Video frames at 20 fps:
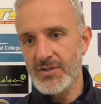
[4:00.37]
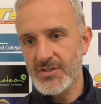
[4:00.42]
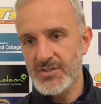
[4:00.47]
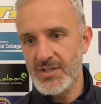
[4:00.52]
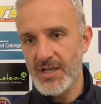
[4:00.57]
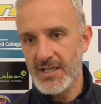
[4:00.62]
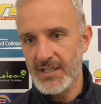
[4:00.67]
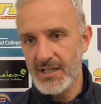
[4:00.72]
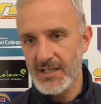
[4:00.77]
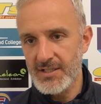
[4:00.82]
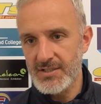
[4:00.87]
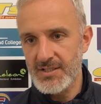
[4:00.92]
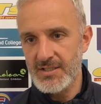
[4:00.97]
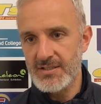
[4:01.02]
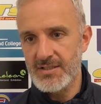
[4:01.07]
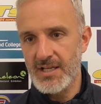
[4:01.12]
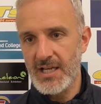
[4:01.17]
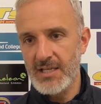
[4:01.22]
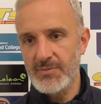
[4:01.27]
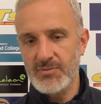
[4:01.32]
on the sidelines
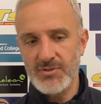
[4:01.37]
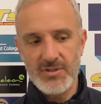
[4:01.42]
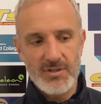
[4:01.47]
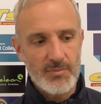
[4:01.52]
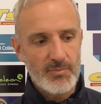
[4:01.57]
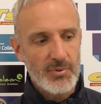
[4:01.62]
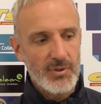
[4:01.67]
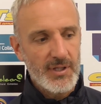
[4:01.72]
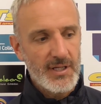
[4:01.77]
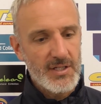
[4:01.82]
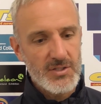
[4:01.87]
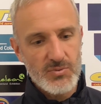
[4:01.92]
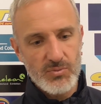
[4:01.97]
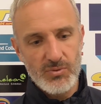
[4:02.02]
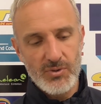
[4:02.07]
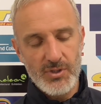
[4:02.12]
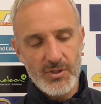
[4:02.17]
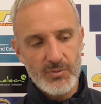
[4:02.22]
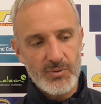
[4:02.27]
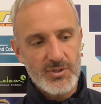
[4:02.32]
at times, and the players
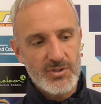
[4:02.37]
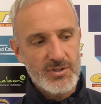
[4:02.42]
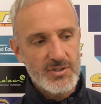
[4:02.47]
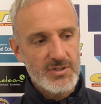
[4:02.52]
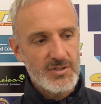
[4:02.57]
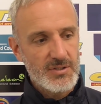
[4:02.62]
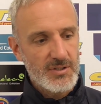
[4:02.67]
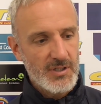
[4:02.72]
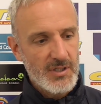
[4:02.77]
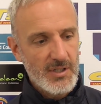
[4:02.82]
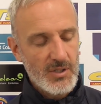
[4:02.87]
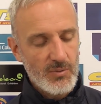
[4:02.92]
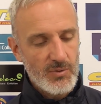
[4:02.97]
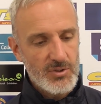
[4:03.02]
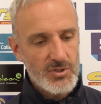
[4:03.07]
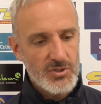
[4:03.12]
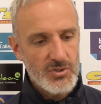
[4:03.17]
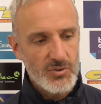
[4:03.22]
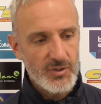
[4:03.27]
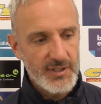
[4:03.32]
were, which is
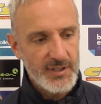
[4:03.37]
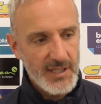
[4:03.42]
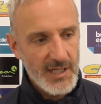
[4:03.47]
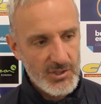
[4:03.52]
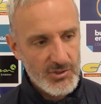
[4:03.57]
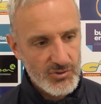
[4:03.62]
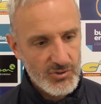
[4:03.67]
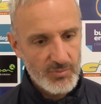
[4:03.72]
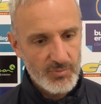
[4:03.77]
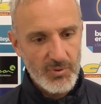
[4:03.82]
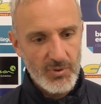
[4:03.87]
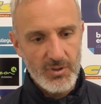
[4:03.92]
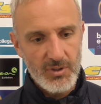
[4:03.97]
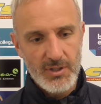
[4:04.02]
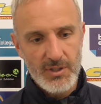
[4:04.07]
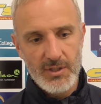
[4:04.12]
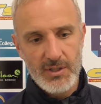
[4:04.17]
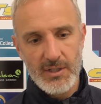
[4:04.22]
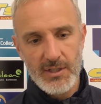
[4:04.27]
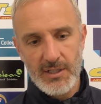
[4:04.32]
only natural. But
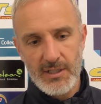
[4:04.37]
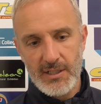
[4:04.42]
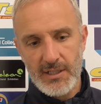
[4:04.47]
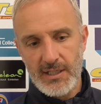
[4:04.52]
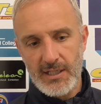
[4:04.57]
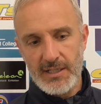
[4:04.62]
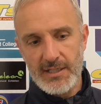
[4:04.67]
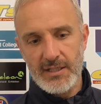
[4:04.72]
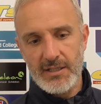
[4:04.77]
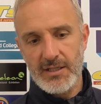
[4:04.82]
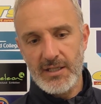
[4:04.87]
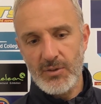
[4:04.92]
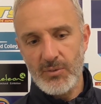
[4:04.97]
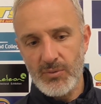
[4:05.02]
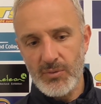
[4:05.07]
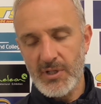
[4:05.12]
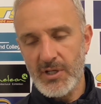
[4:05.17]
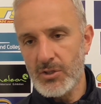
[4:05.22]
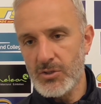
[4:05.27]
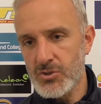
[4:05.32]
I didn't
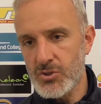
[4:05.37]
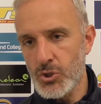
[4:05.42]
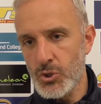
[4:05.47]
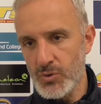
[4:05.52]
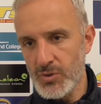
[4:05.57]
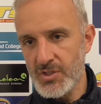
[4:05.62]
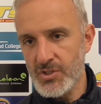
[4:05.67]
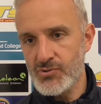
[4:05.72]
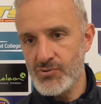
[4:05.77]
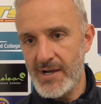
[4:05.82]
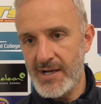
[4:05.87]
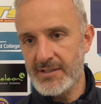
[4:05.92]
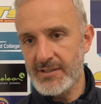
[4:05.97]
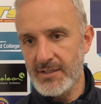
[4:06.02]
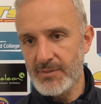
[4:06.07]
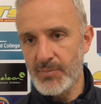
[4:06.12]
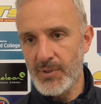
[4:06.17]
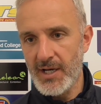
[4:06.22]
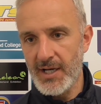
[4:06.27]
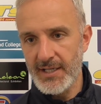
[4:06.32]
think we got too
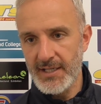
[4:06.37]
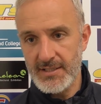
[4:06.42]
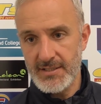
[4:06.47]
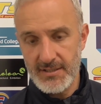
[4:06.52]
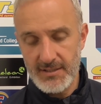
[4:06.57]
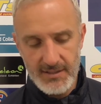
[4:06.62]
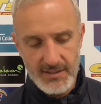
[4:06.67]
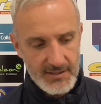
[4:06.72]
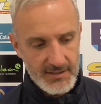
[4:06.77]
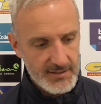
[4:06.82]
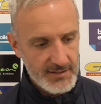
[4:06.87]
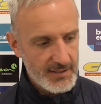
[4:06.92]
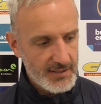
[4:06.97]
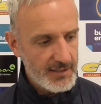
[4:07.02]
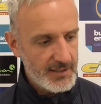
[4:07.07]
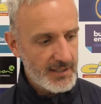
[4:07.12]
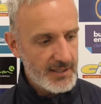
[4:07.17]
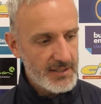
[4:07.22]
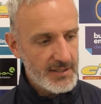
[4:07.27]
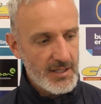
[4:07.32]
distracted by it
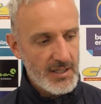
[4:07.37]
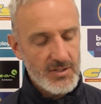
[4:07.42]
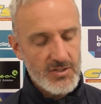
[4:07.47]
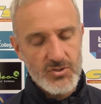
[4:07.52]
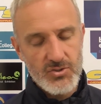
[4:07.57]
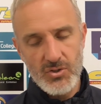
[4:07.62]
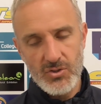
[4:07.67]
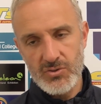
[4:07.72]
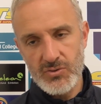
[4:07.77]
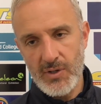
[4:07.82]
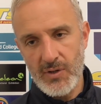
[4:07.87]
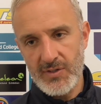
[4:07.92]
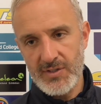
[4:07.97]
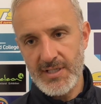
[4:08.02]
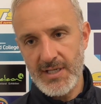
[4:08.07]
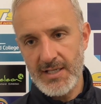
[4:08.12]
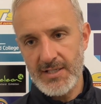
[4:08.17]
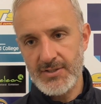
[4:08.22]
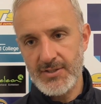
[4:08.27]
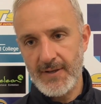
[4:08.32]
and stuck to our
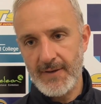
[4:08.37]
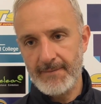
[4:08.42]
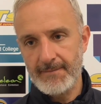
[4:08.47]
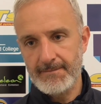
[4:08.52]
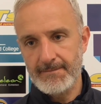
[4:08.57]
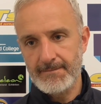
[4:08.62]
task.